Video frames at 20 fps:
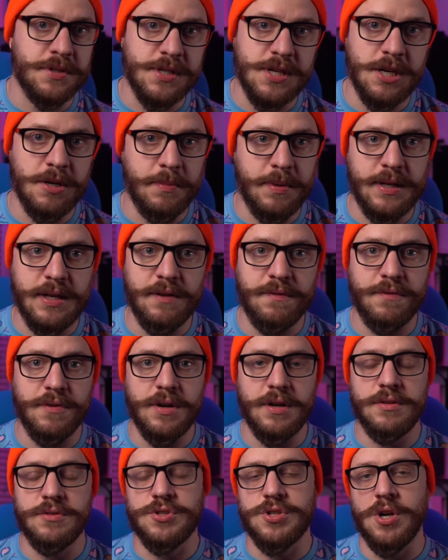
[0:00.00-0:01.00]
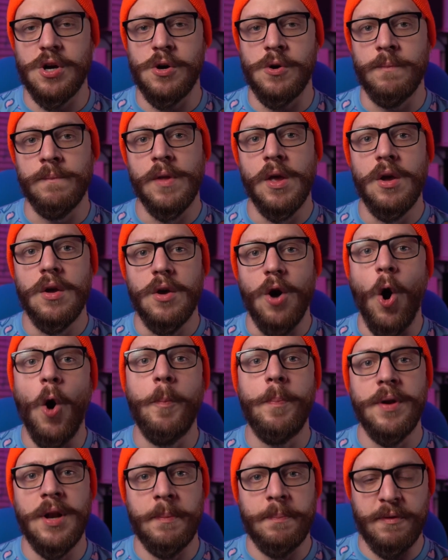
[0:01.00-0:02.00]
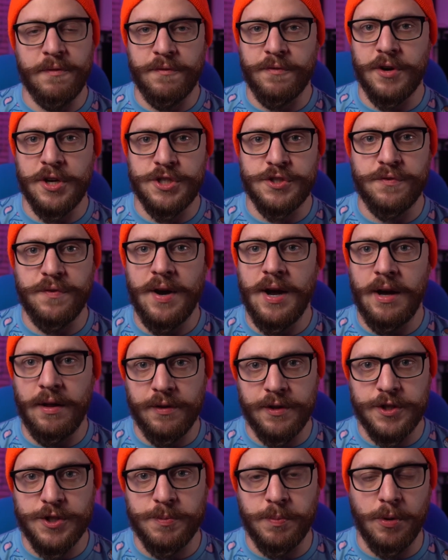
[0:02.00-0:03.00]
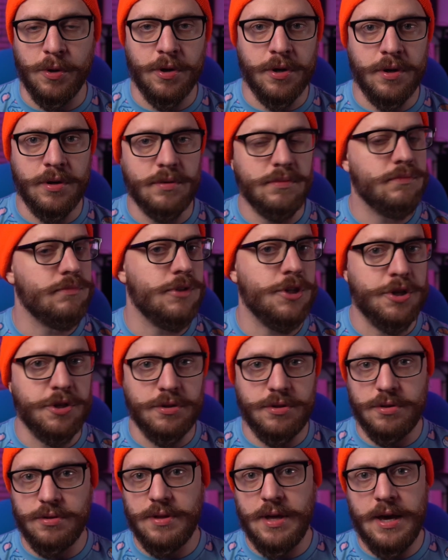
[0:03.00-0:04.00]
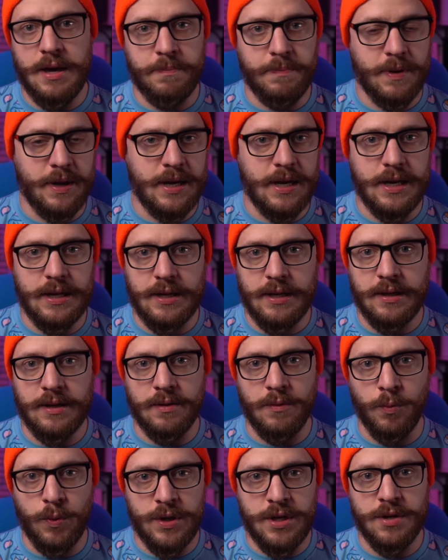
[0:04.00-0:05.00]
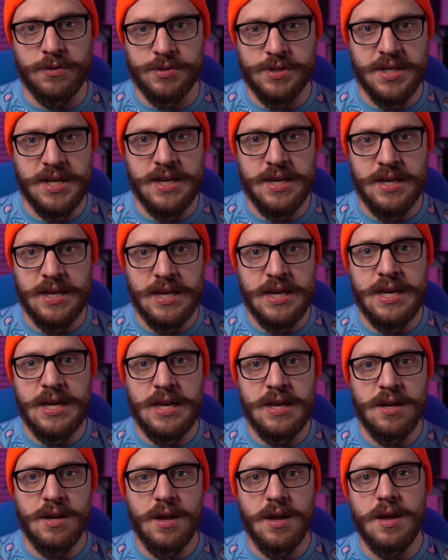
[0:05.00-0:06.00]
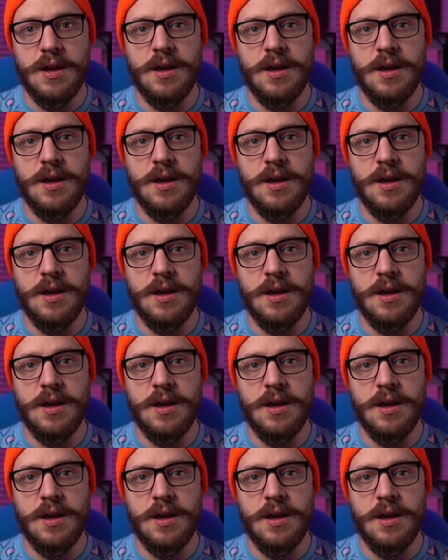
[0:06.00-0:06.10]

is gonna be different. So open up a fresh file explorer. You can do that by hitting Windows key E,